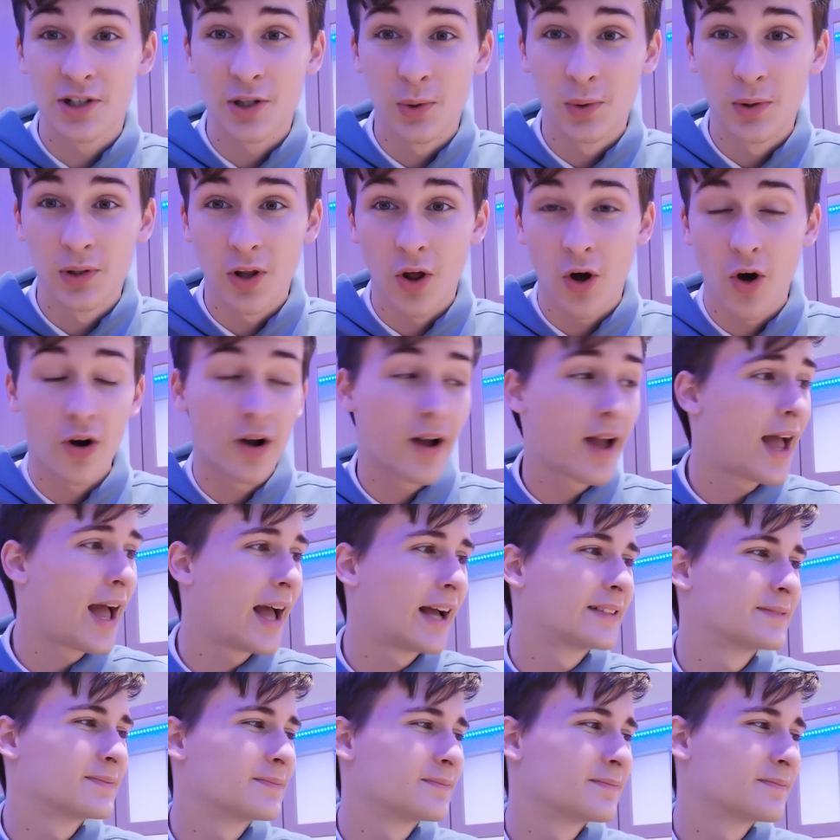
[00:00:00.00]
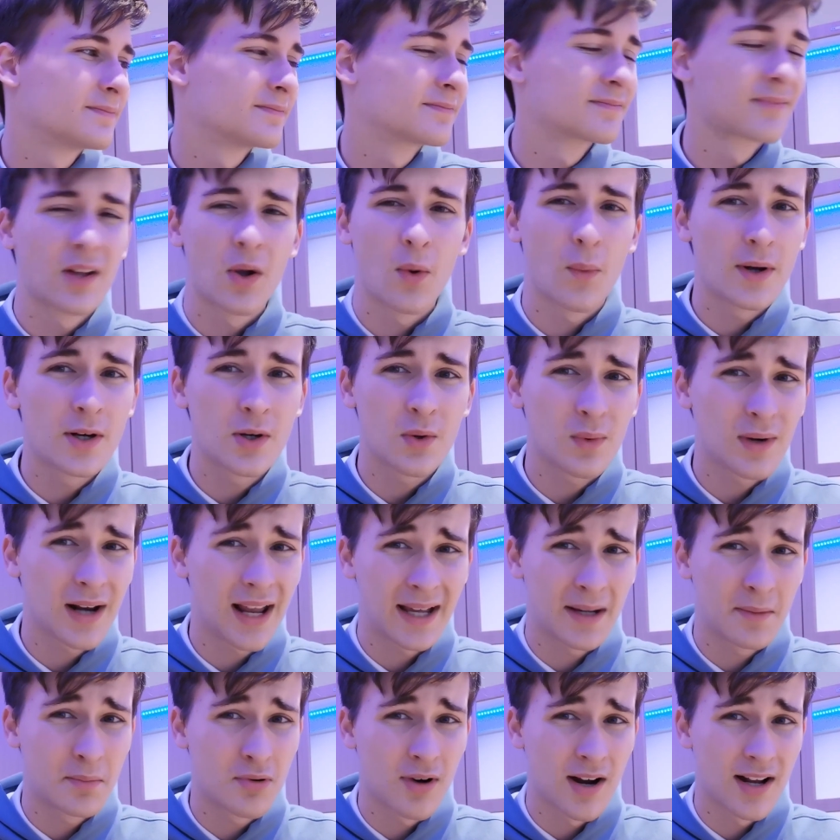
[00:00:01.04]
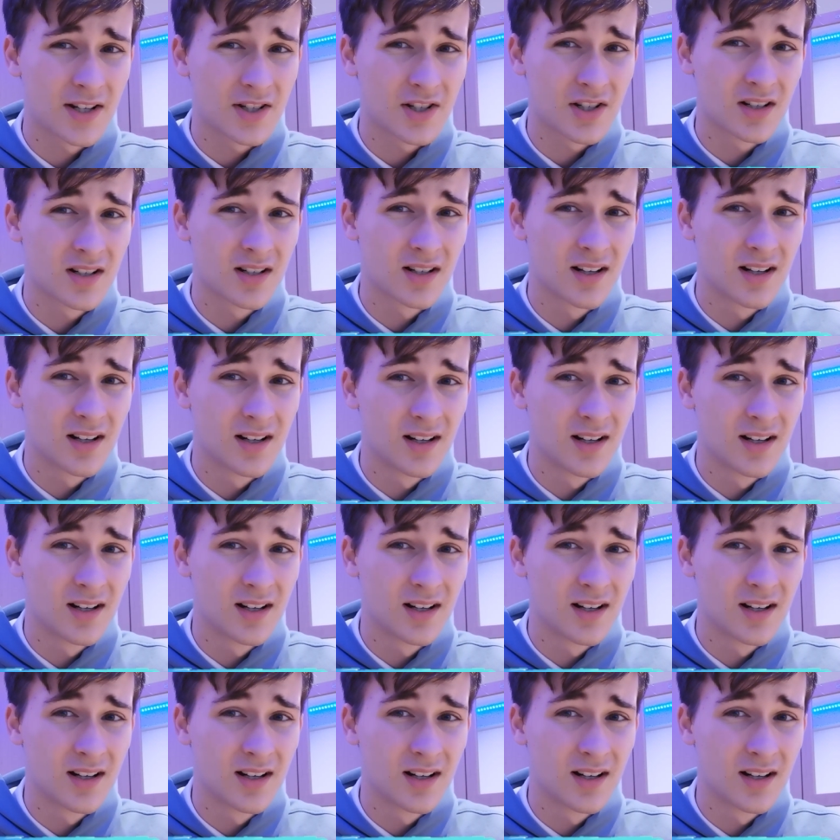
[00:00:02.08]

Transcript: you go along. We don't like pressure.